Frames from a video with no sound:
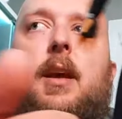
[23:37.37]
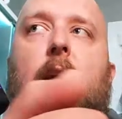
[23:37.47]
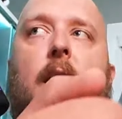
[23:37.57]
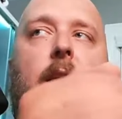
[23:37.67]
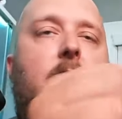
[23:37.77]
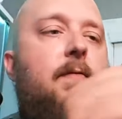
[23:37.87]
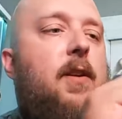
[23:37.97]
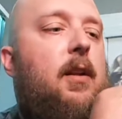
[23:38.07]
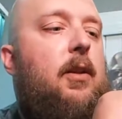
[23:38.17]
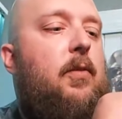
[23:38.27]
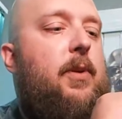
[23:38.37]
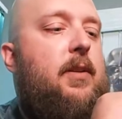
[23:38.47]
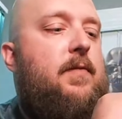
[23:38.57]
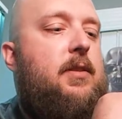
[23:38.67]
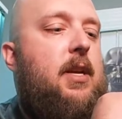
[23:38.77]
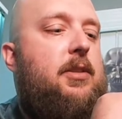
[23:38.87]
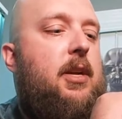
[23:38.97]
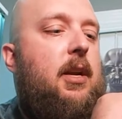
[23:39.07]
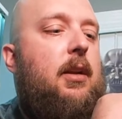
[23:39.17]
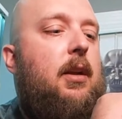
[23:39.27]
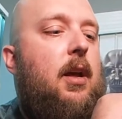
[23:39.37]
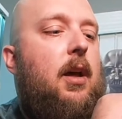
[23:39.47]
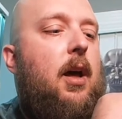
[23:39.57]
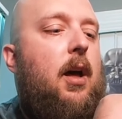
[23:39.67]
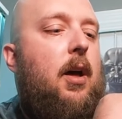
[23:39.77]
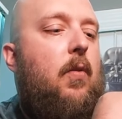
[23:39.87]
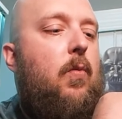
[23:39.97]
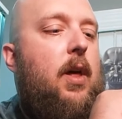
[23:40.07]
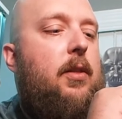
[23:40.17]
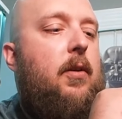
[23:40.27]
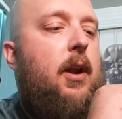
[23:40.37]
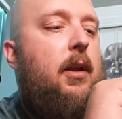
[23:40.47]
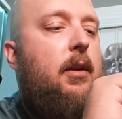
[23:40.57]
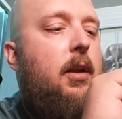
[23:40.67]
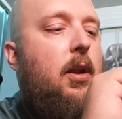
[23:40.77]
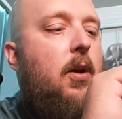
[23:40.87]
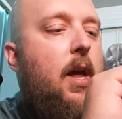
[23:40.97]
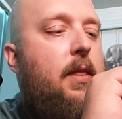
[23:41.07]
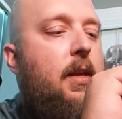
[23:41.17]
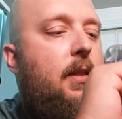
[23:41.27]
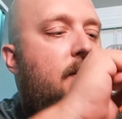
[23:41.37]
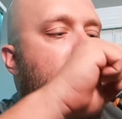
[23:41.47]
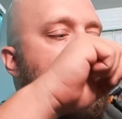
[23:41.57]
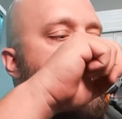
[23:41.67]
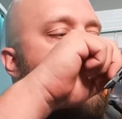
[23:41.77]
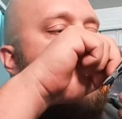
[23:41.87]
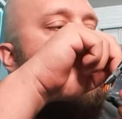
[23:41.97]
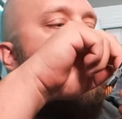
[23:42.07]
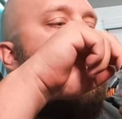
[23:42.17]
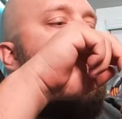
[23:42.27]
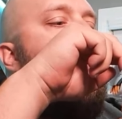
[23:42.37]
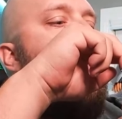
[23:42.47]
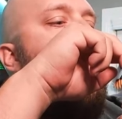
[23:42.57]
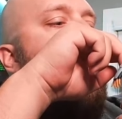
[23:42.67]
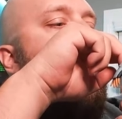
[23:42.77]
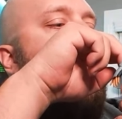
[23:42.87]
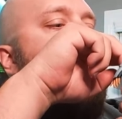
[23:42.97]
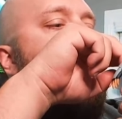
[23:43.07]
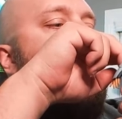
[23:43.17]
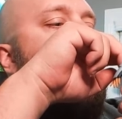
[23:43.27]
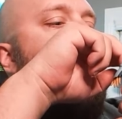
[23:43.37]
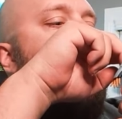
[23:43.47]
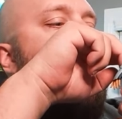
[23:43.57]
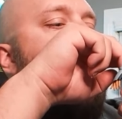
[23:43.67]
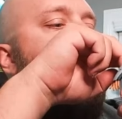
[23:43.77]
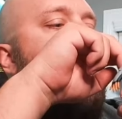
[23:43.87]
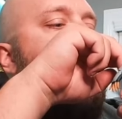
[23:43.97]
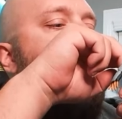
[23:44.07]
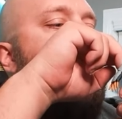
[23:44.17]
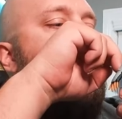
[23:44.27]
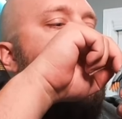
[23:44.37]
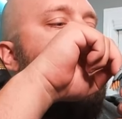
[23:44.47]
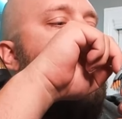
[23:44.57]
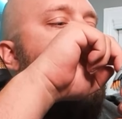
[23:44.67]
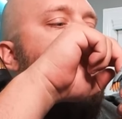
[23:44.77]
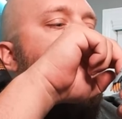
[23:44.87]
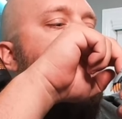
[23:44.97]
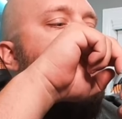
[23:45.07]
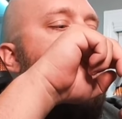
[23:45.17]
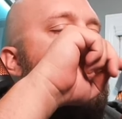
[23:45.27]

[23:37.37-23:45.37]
and even a little bit of stitching weathering. I think this is intentional. There's a little bit of like a stitch hanging off here